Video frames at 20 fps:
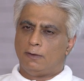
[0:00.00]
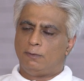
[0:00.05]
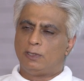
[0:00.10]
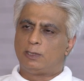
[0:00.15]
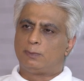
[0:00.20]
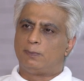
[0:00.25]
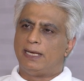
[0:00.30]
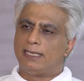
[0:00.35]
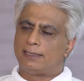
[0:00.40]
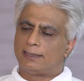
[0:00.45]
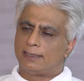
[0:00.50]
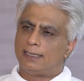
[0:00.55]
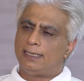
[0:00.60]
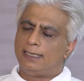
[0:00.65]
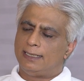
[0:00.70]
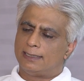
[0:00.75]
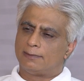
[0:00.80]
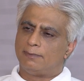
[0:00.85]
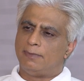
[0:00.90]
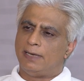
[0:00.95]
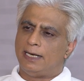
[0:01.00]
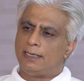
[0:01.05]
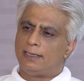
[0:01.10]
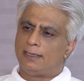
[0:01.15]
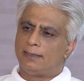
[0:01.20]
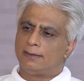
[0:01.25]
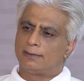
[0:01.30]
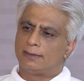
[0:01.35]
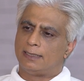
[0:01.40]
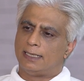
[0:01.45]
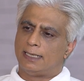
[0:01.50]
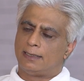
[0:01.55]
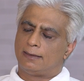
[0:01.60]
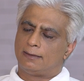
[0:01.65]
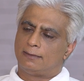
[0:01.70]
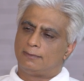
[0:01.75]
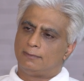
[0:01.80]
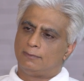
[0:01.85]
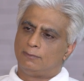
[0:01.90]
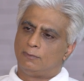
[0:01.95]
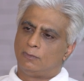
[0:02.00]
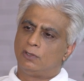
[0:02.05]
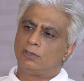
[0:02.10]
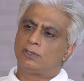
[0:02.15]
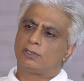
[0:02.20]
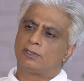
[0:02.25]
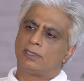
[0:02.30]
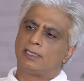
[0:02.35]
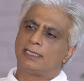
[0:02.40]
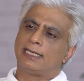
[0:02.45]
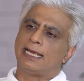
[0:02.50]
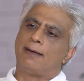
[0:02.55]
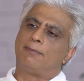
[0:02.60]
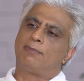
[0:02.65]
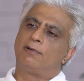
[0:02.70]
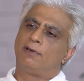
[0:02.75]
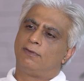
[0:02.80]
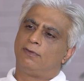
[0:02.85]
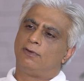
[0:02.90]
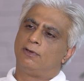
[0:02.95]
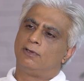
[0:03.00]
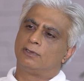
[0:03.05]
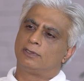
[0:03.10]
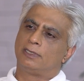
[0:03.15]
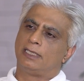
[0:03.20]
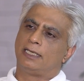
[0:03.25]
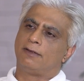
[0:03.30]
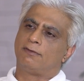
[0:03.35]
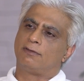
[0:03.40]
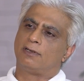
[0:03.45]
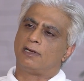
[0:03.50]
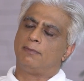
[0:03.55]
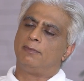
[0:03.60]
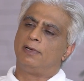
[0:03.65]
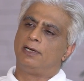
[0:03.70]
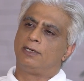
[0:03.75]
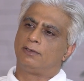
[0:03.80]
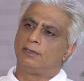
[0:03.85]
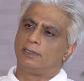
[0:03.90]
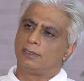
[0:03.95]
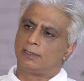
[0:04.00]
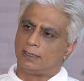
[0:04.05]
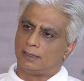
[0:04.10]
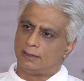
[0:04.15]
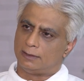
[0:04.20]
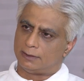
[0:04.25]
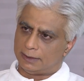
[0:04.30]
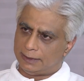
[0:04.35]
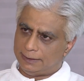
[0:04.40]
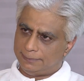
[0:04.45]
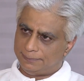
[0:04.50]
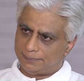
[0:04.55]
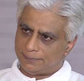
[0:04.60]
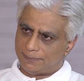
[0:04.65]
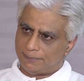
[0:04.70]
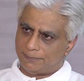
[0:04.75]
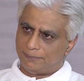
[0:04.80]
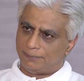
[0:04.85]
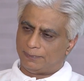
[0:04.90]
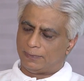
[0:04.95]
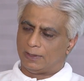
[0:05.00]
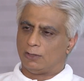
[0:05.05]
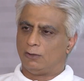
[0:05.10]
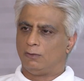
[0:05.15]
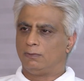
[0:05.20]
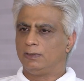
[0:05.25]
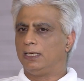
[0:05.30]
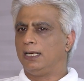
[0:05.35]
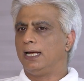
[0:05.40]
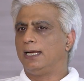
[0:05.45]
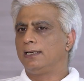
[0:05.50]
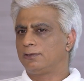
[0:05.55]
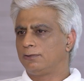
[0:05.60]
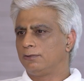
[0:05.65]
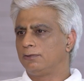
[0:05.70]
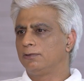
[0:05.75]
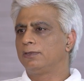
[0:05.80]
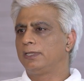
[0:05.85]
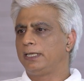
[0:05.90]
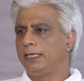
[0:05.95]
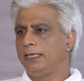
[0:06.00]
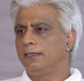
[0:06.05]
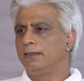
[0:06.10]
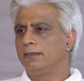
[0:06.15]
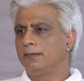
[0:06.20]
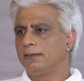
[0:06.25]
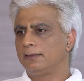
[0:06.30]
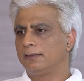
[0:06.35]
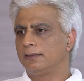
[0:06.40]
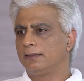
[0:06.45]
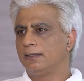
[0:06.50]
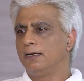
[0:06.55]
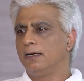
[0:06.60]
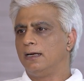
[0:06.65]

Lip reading: Which basically has meant is that most of the capital flows that have come into the country over the last 2 to 3 years